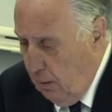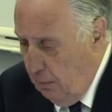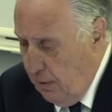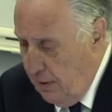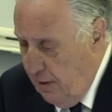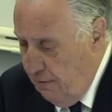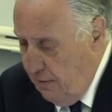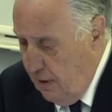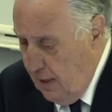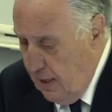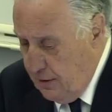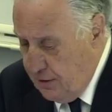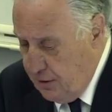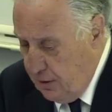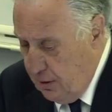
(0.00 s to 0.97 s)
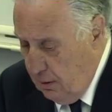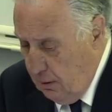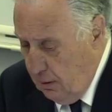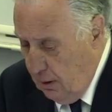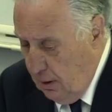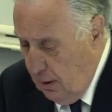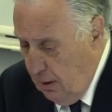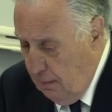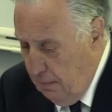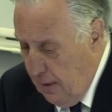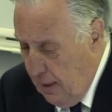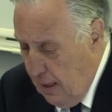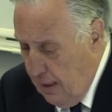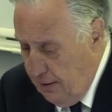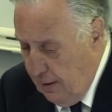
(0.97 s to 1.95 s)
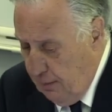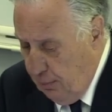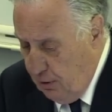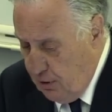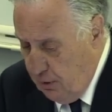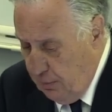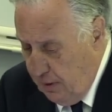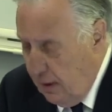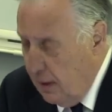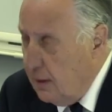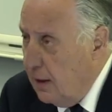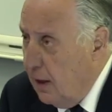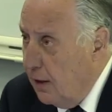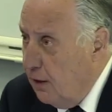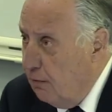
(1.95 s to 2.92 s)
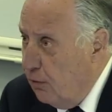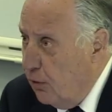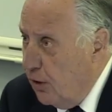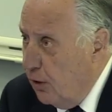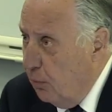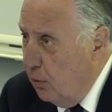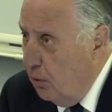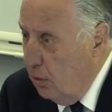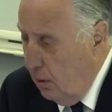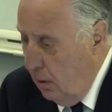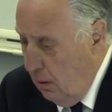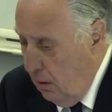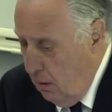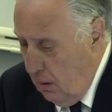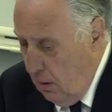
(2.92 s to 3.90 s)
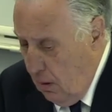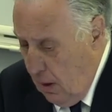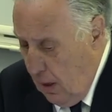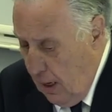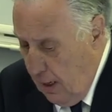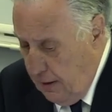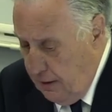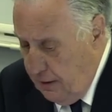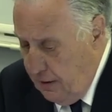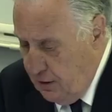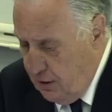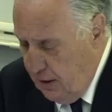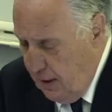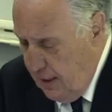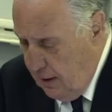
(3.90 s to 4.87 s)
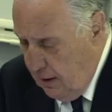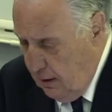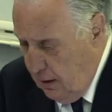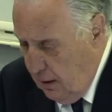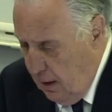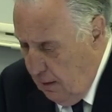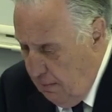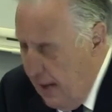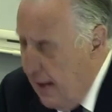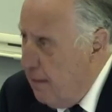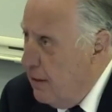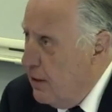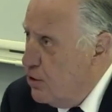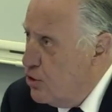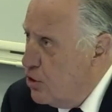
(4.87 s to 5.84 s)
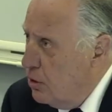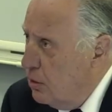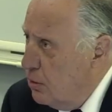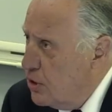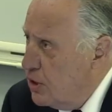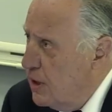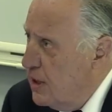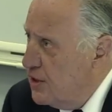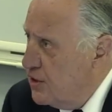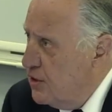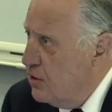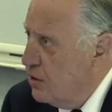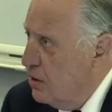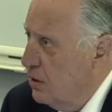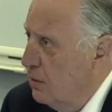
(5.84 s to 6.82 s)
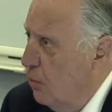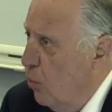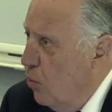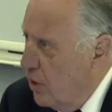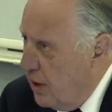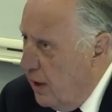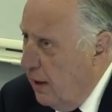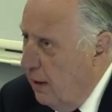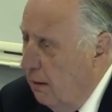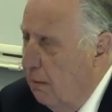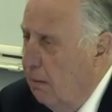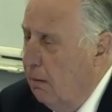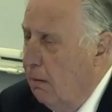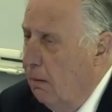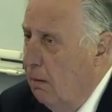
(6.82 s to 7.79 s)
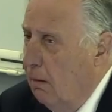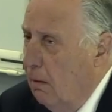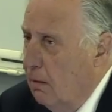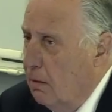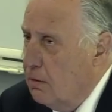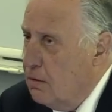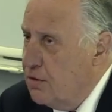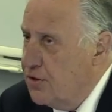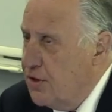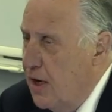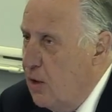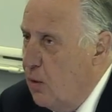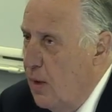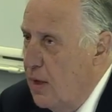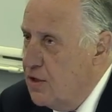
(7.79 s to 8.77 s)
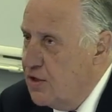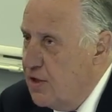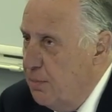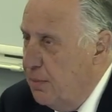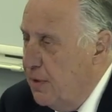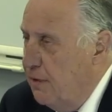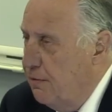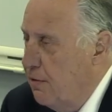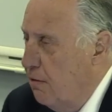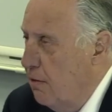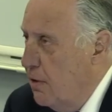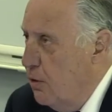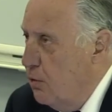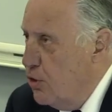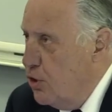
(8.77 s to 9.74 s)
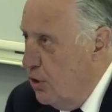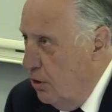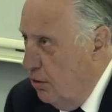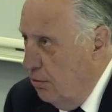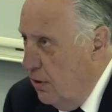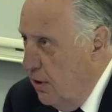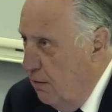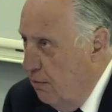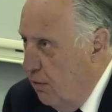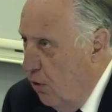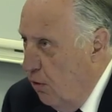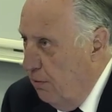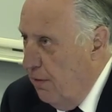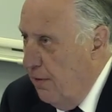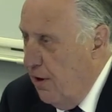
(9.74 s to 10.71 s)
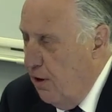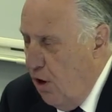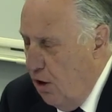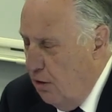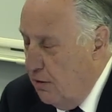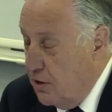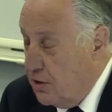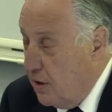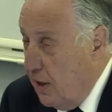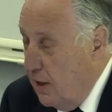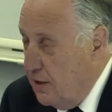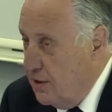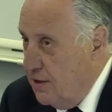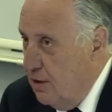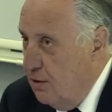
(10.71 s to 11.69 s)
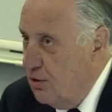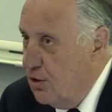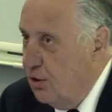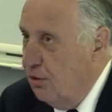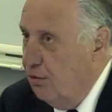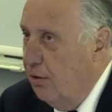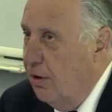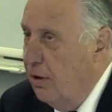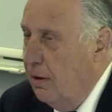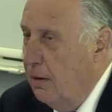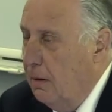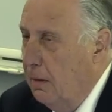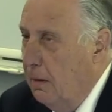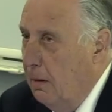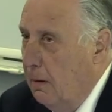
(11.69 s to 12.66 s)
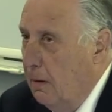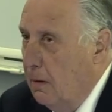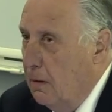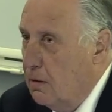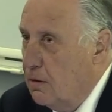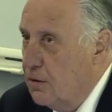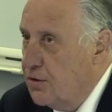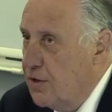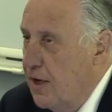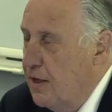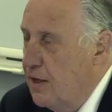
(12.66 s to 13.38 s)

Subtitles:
but nevertheless, I think possibly unavoidable. And it is like a marriage which isn't working. To say quite simply, if there are no children involved, and there are in this case no children, to say